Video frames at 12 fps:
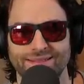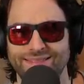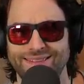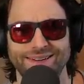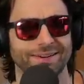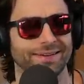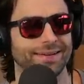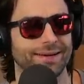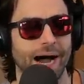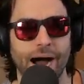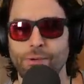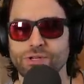Dude,
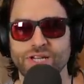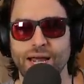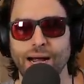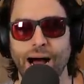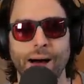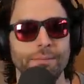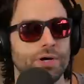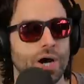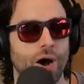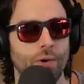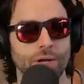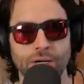I was like, I'm
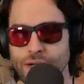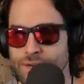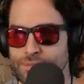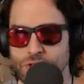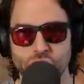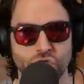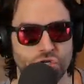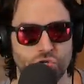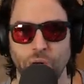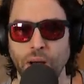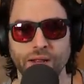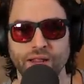going
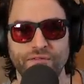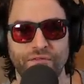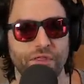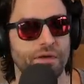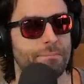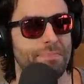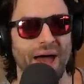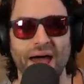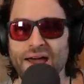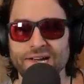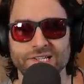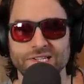strictly for the
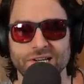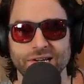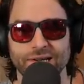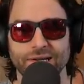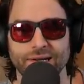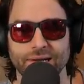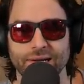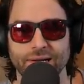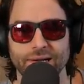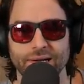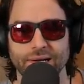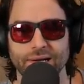bags
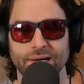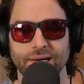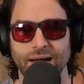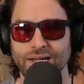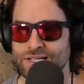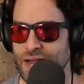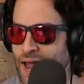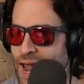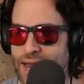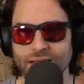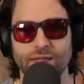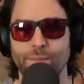as
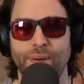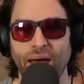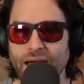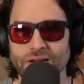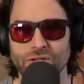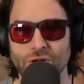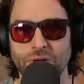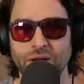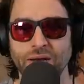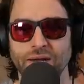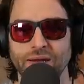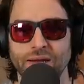head of the bags
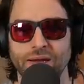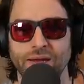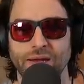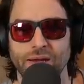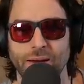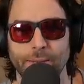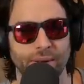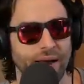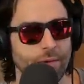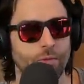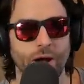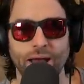unit. But
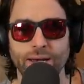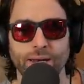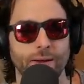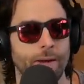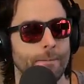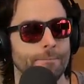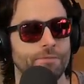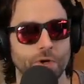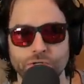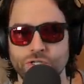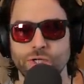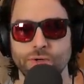I went,
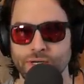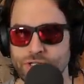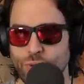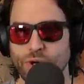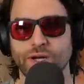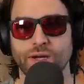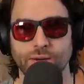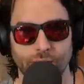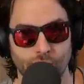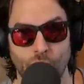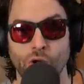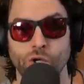those students were
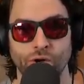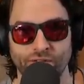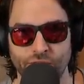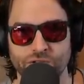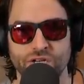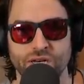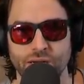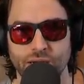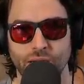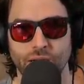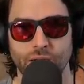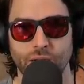University
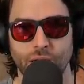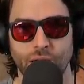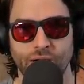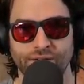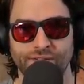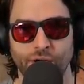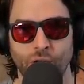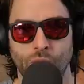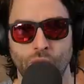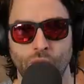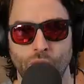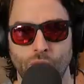of
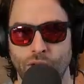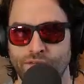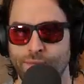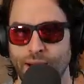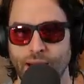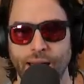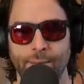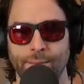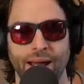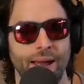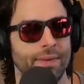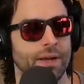
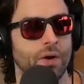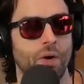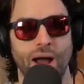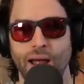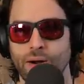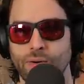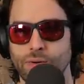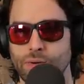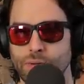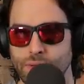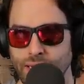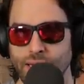Miami and Ohio.
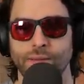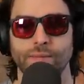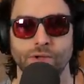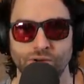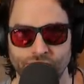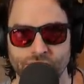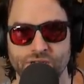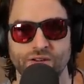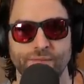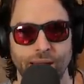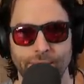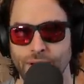Yeah, University
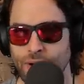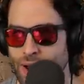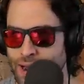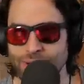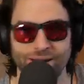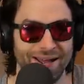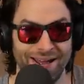of Miami and Ohio.